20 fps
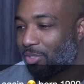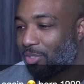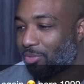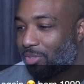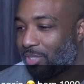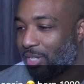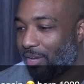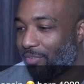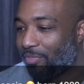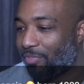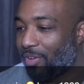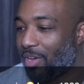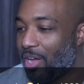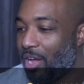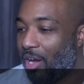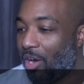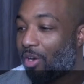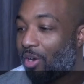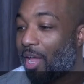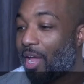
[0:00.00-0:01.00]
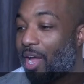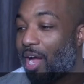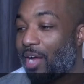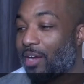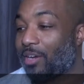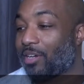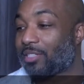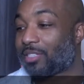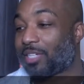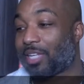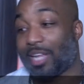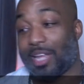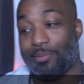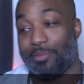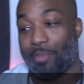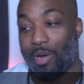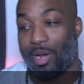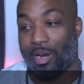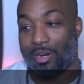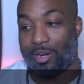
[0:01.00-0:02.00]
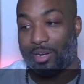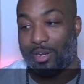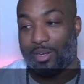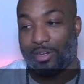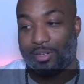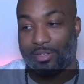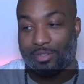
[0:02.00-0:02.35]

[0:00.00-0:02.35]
too tough? Okay, Anders Glenmark.